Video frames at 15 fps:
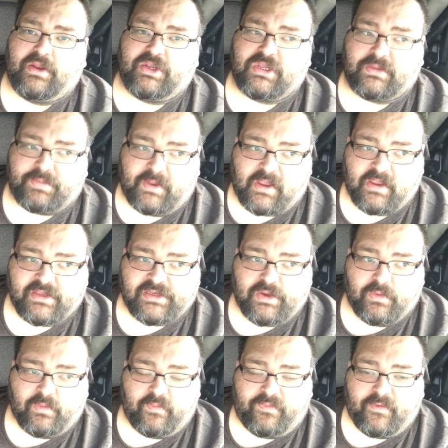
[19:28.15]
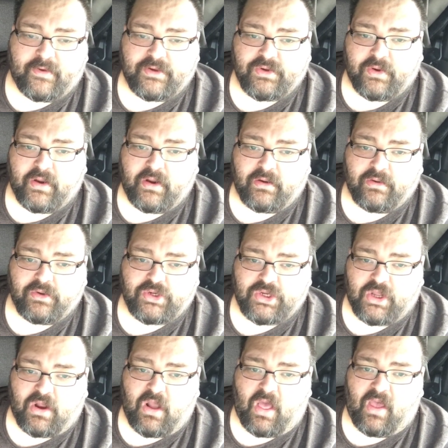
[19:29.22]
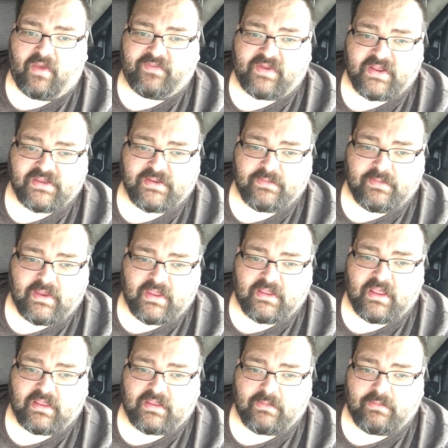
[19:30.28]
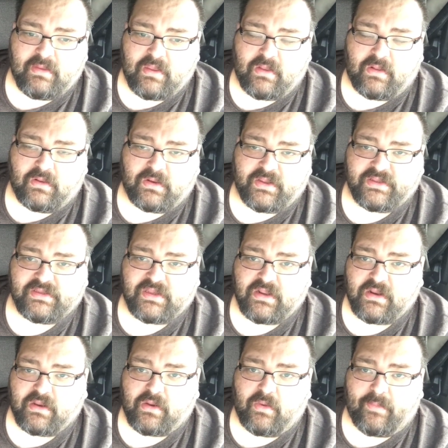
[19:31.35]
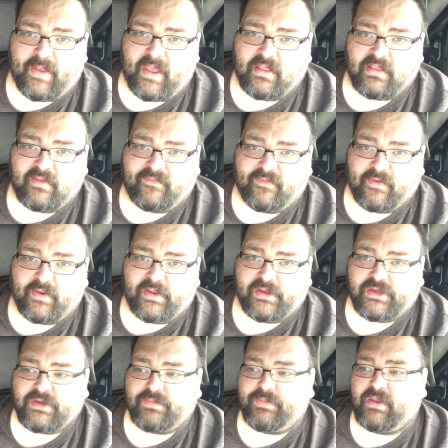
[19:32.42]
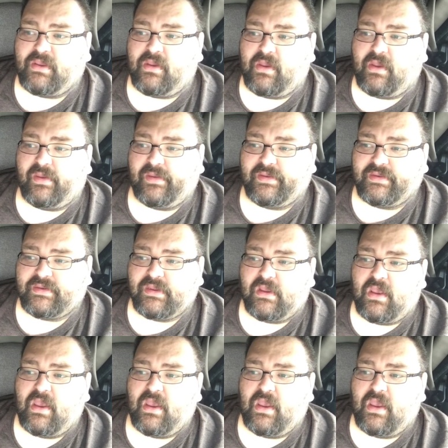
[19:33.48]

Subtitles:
Just because your refrigerator is shut off doesn't mean that the milk is going to go bad in the fridge, because